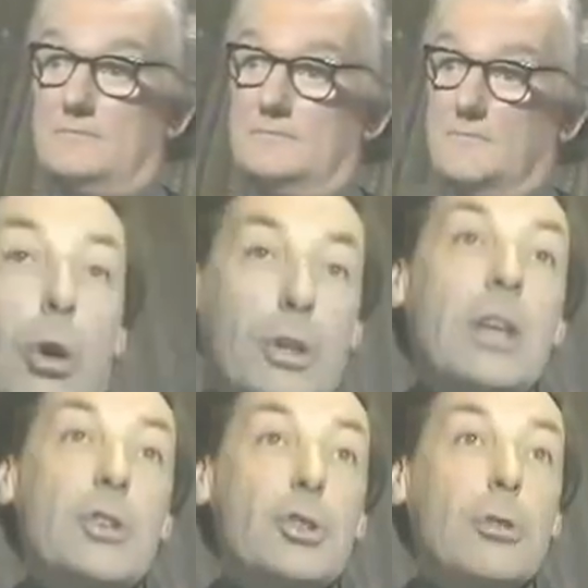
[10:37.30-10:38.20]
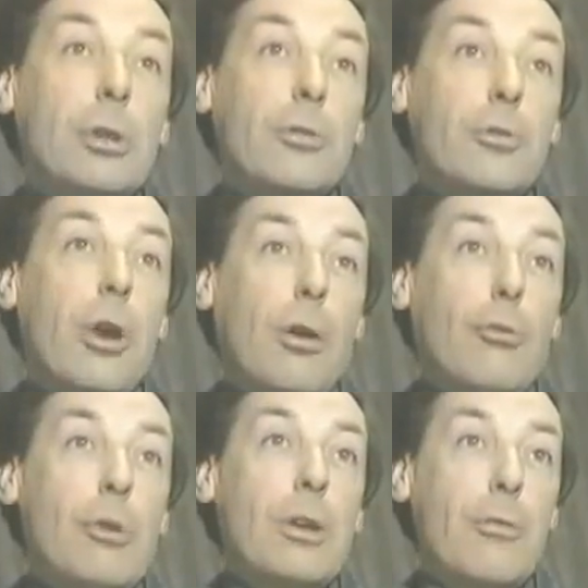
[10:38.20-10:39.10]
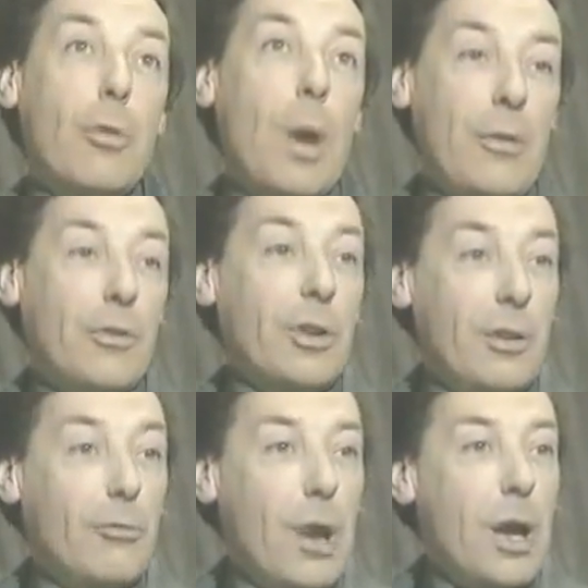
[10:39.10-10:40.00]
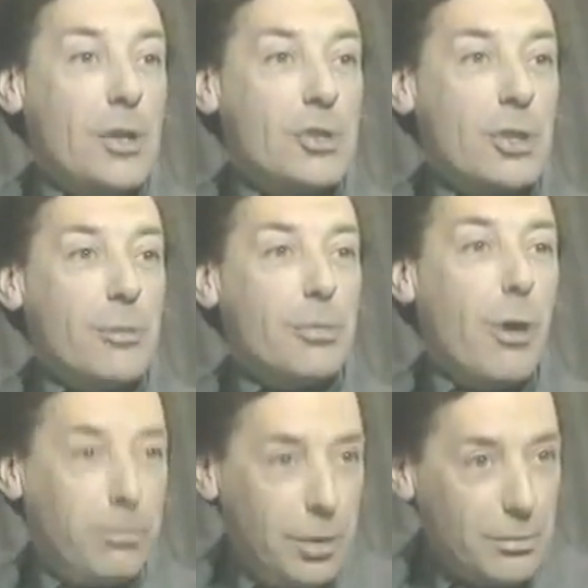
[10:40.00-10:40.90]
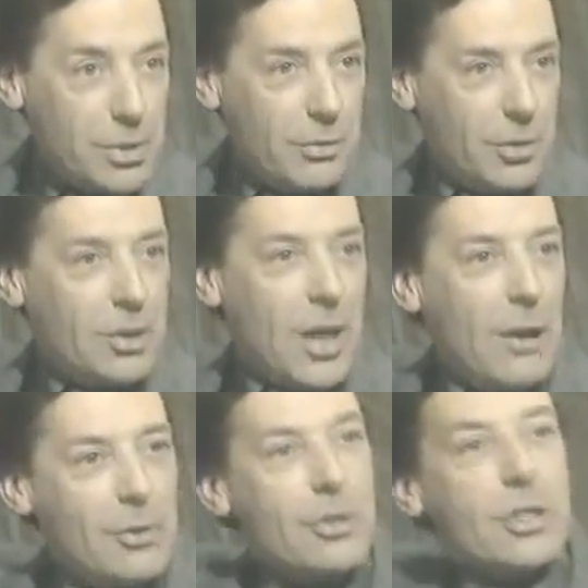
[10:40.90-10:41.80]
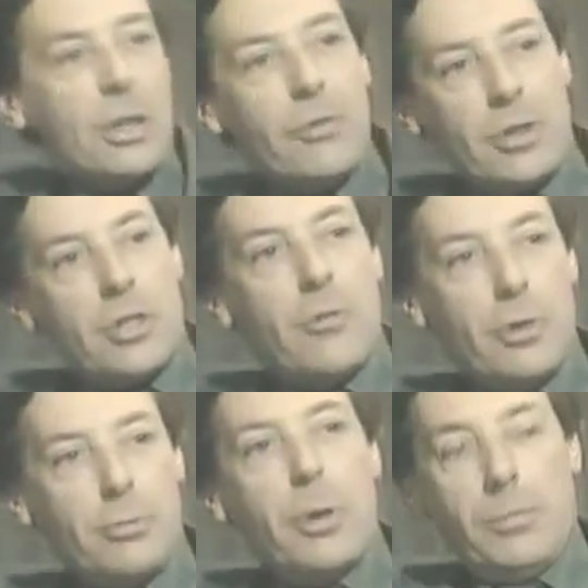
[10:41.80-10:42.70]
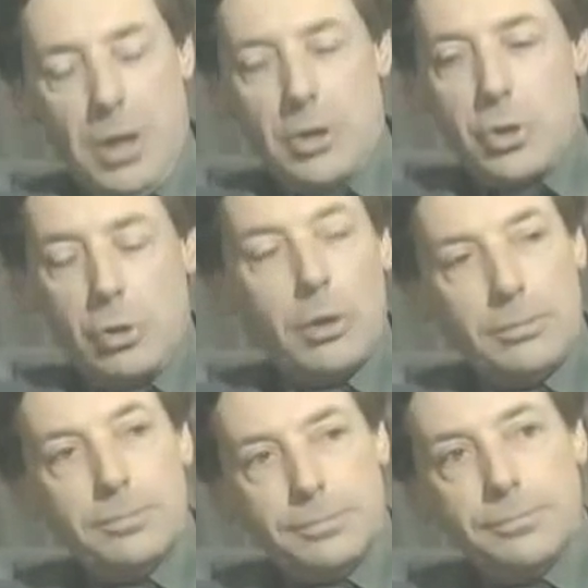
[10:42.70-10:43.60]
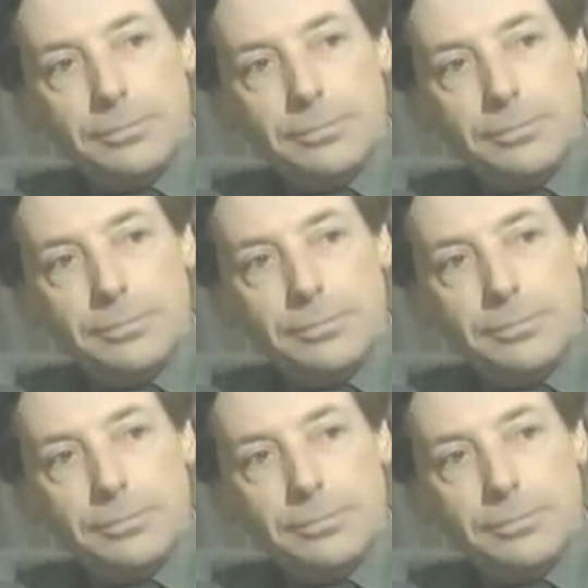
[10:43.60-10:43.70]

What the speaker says: Or at least you'll have got rid of the ones that give rise to the problems, the characteristic of the philosophical problem. Yes, surely. Mm.